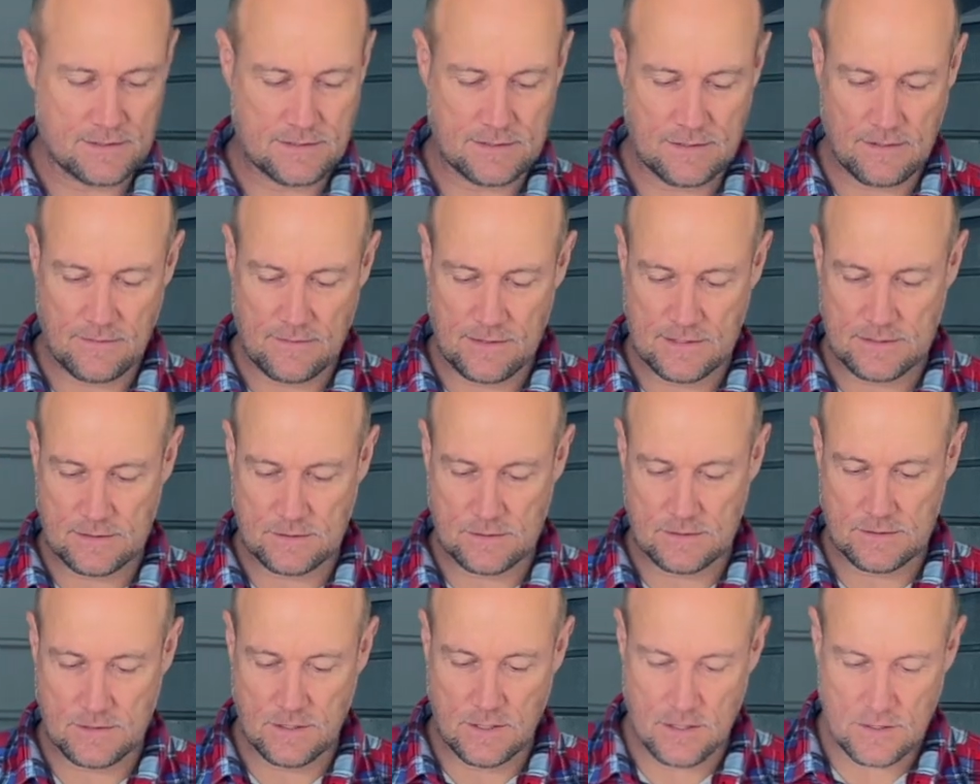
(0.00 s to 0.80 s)
So
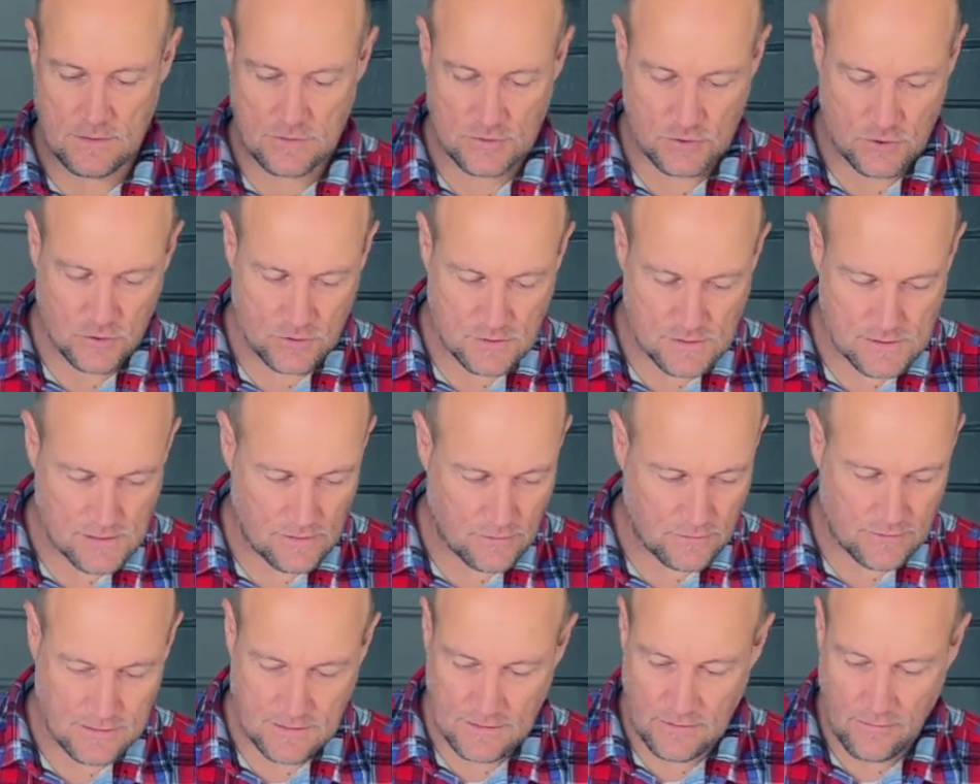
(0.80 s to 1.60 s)
this should
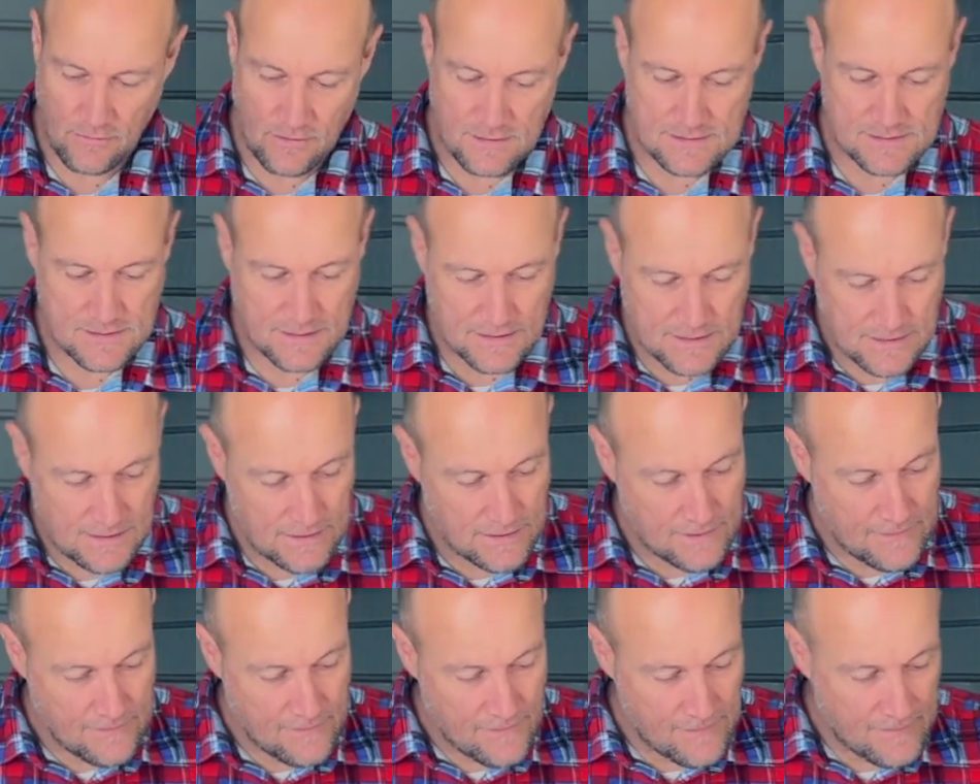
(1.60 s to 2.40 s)
slot in nicely.
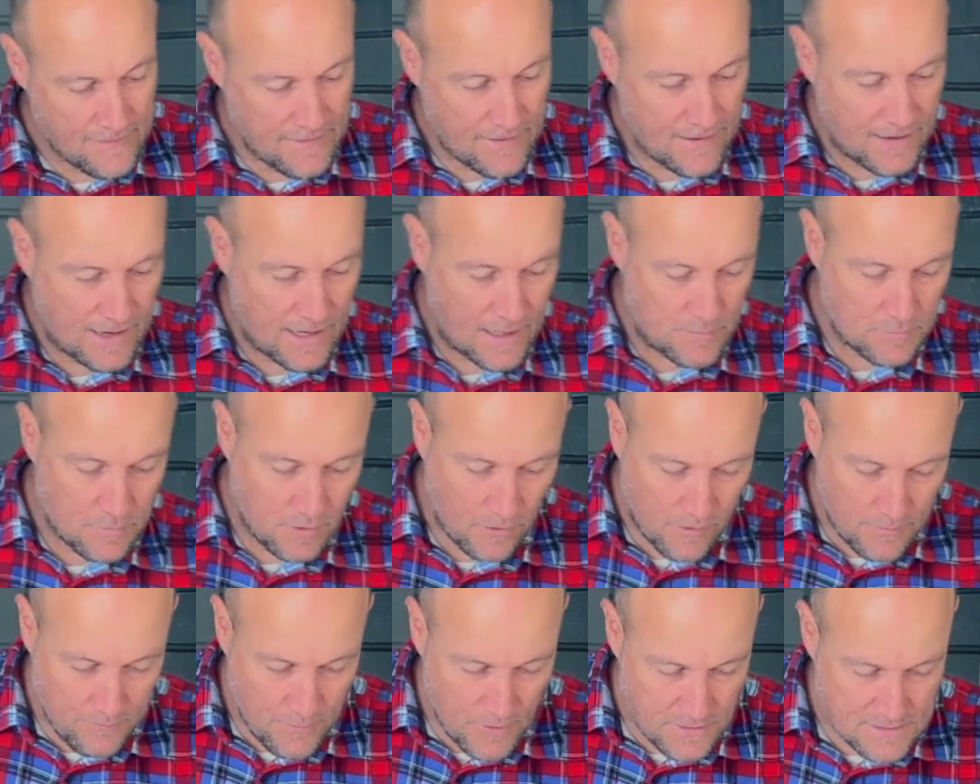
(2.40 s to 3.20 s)

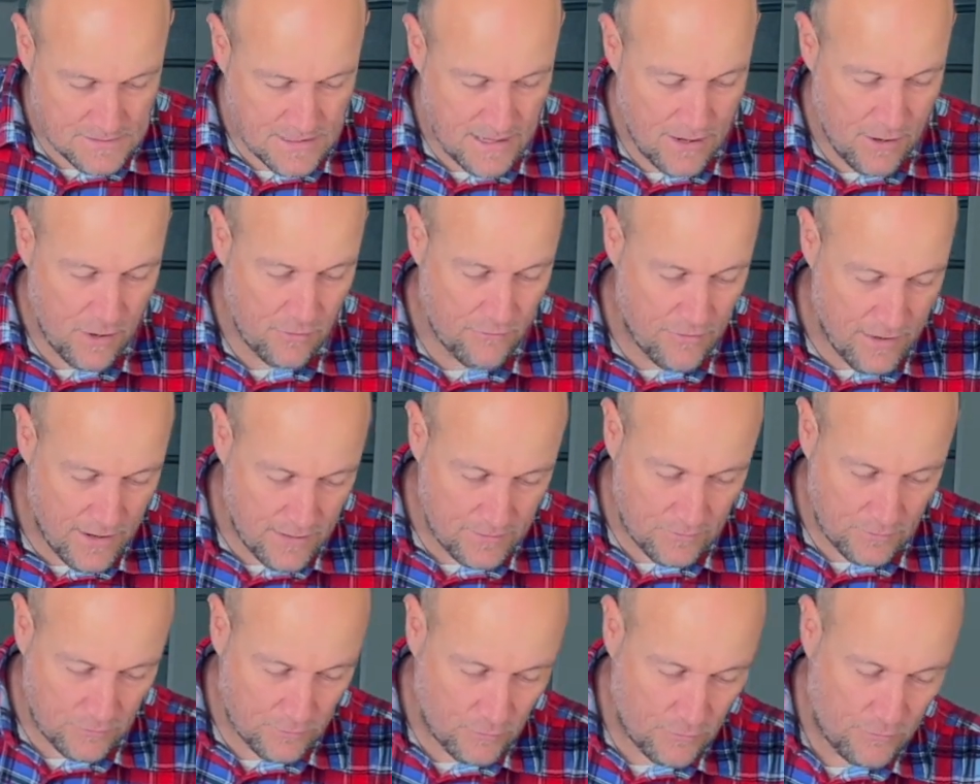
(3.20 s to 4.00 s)
Like most
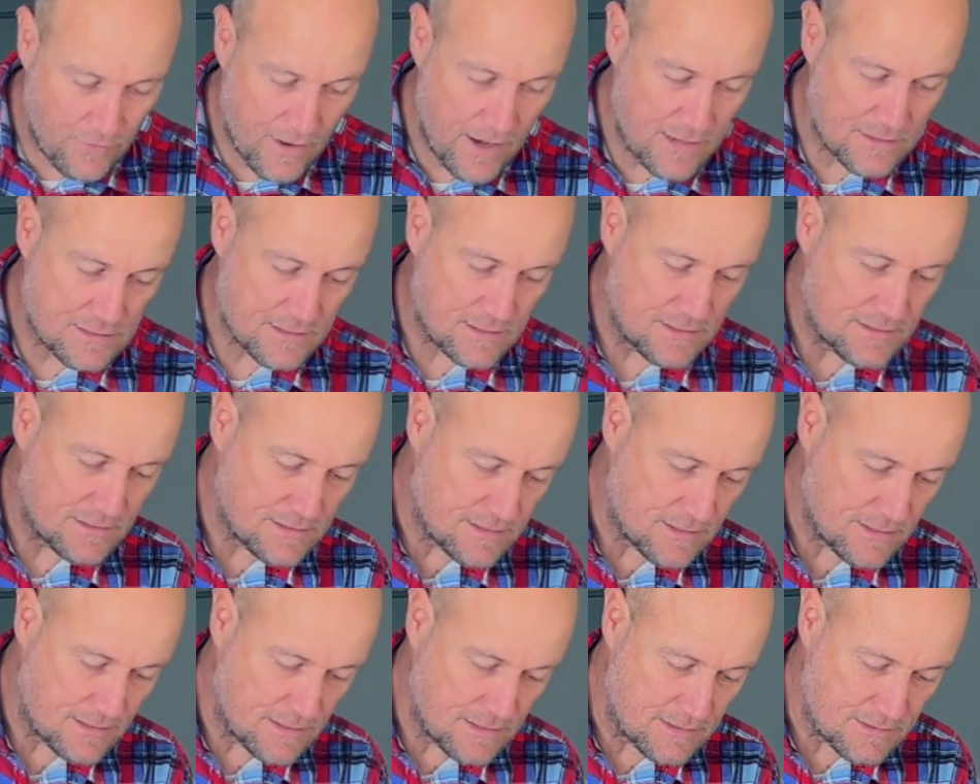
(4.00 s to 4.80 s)
caravan roof
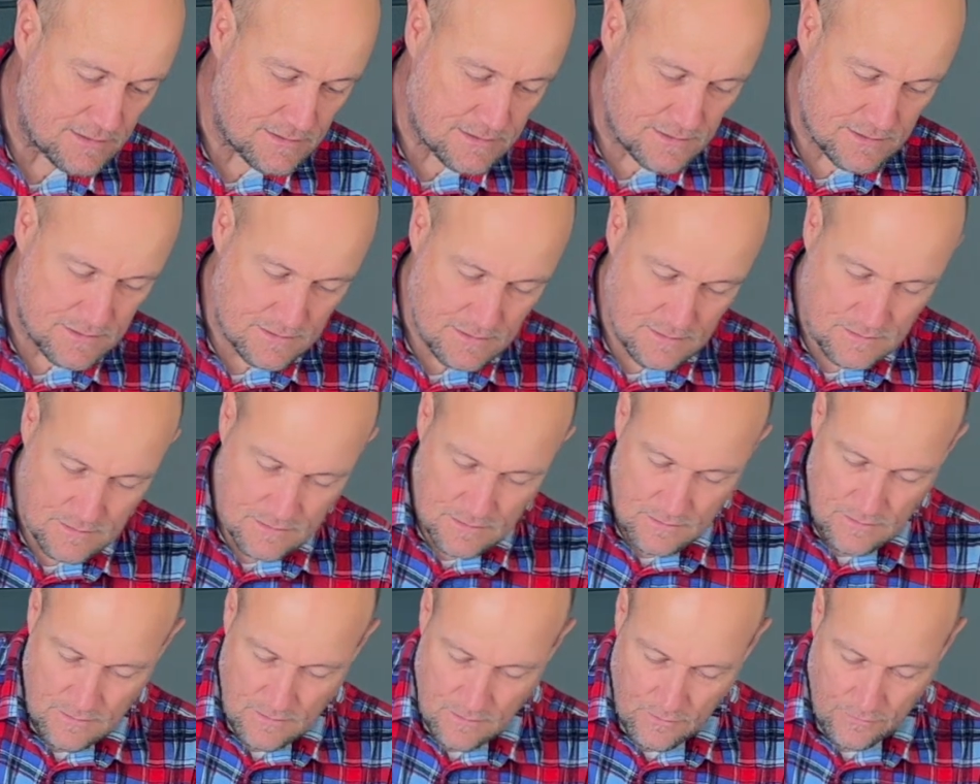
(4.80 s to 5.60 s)
hatches, it's
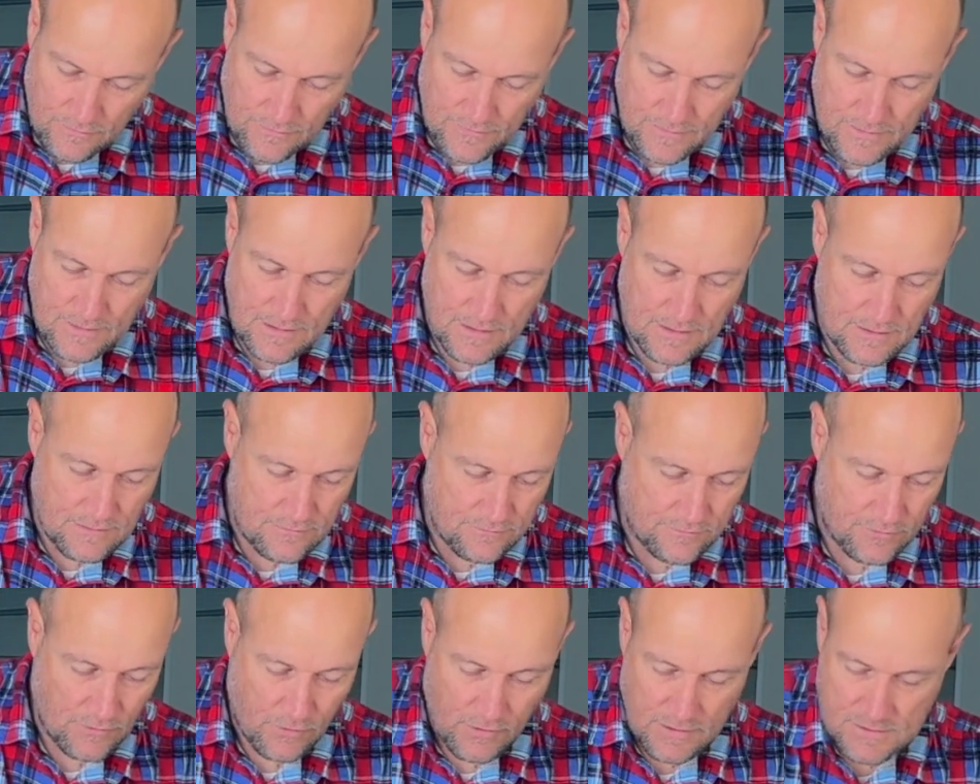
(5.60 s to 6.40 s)
got the
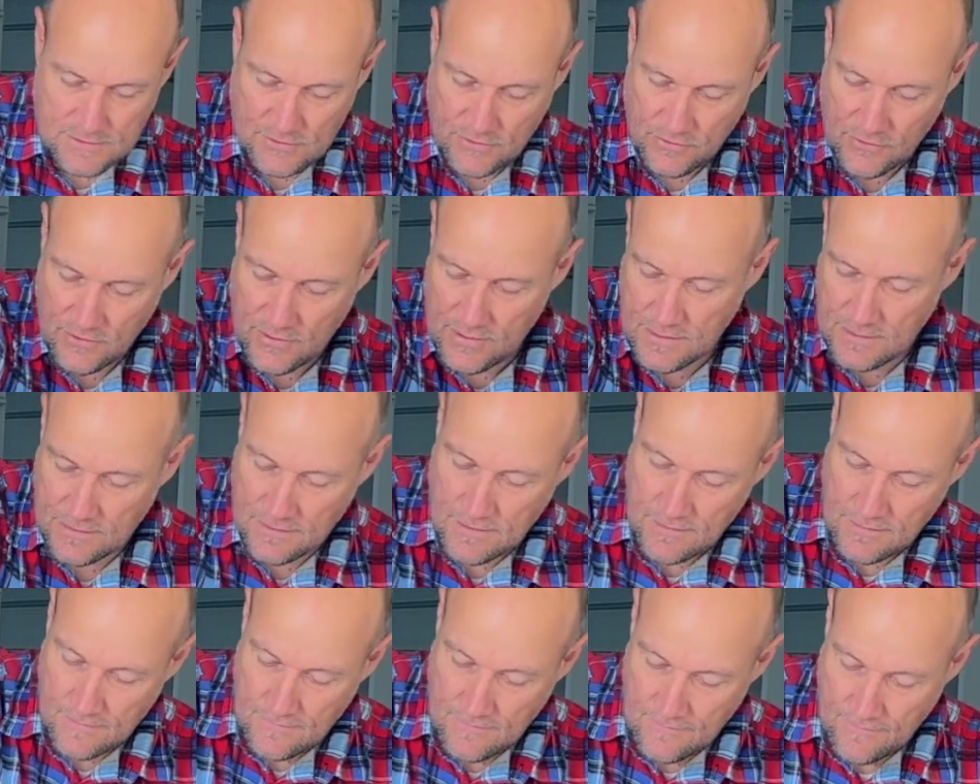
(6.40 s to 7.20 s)
fly screen
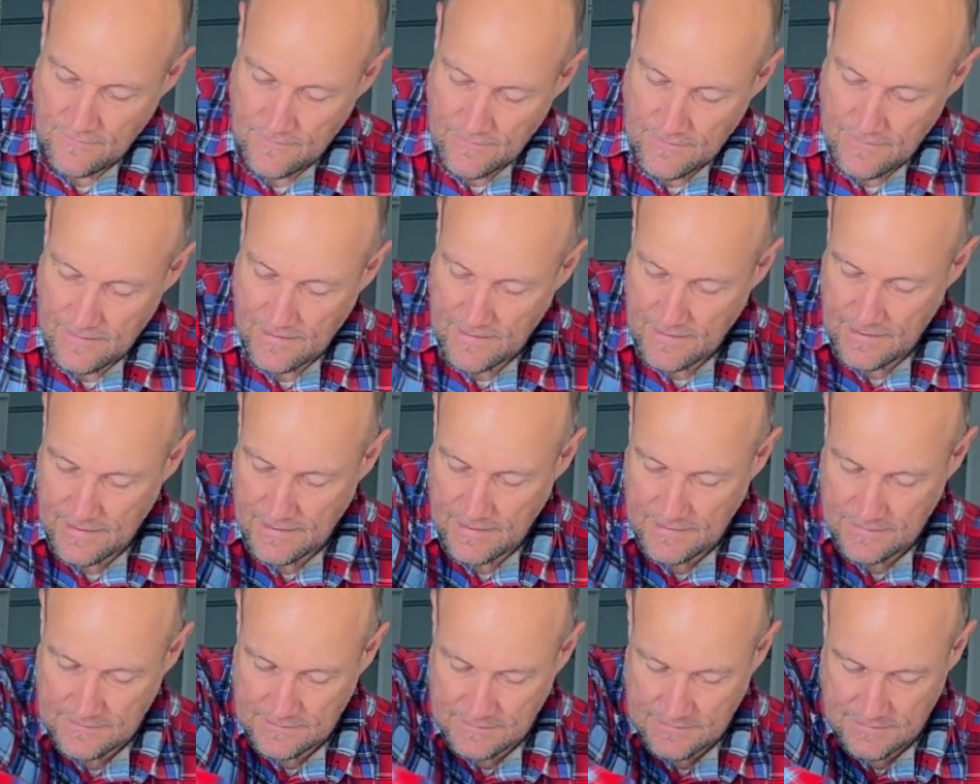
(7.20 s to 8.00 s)

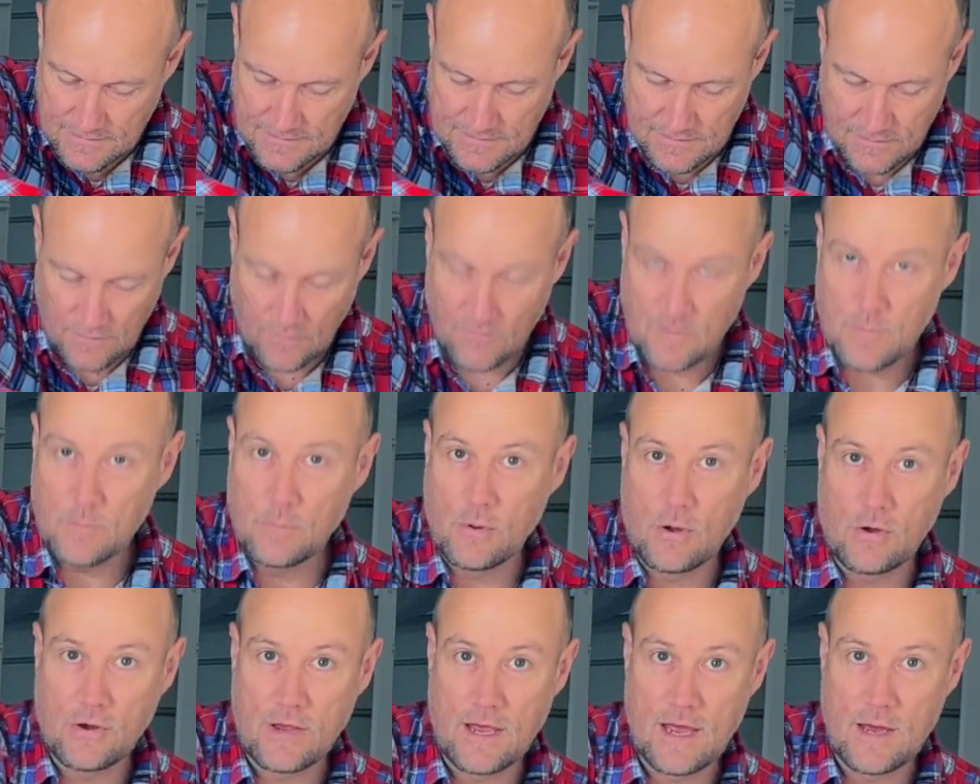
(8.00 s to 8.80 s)
and it's got the
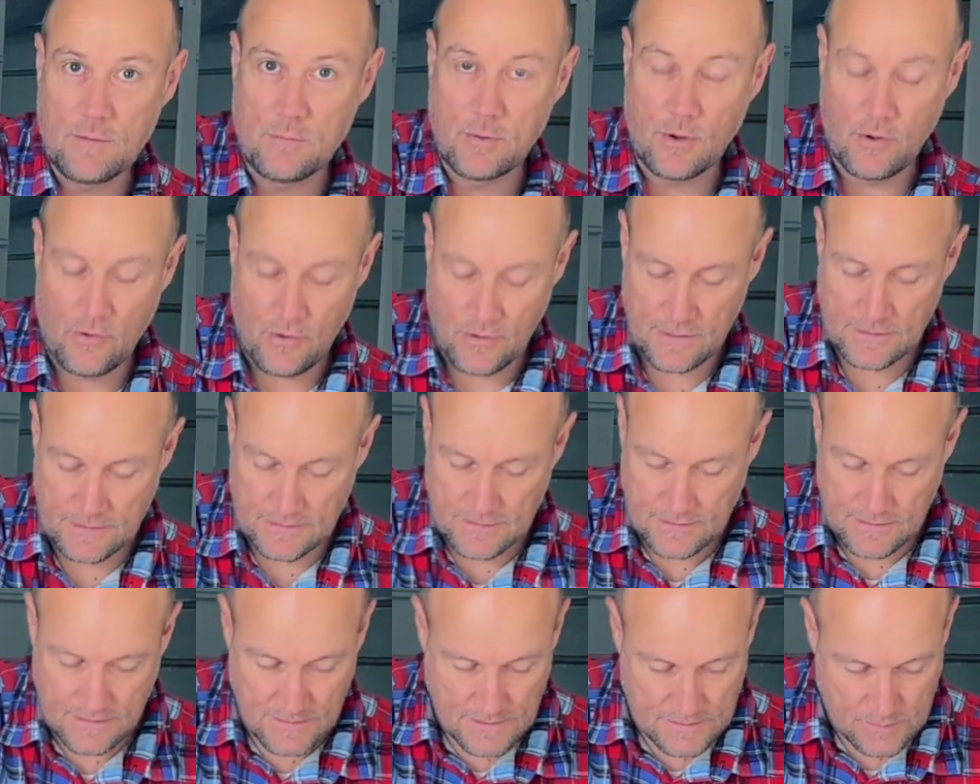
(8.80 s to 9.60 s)
block out blind
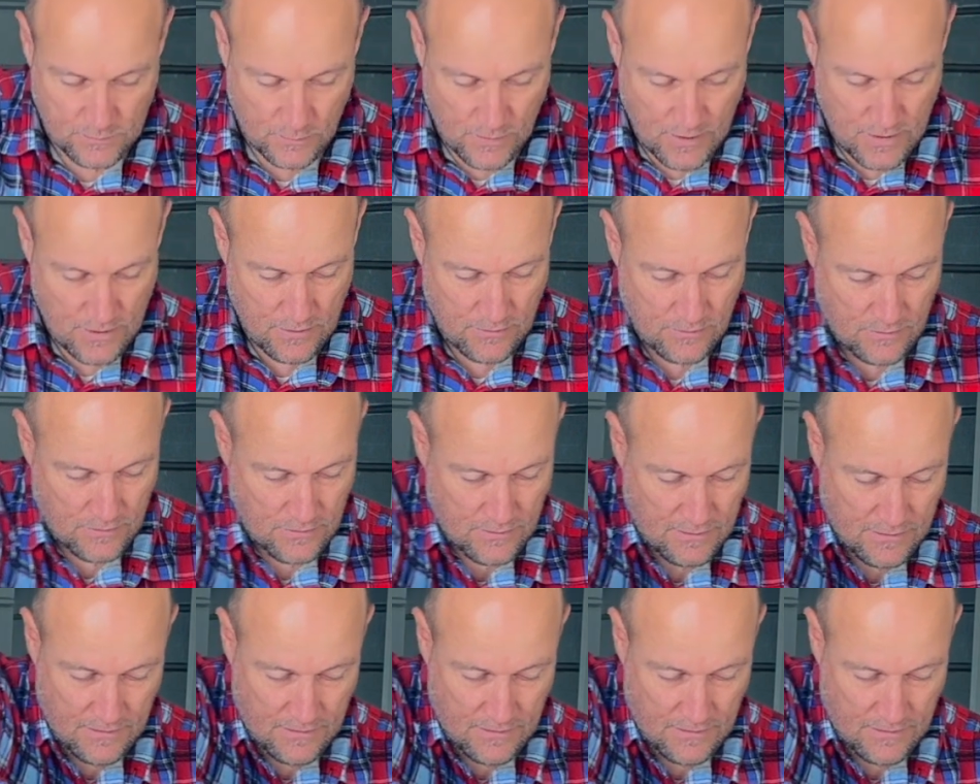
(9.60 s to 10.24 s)
as well.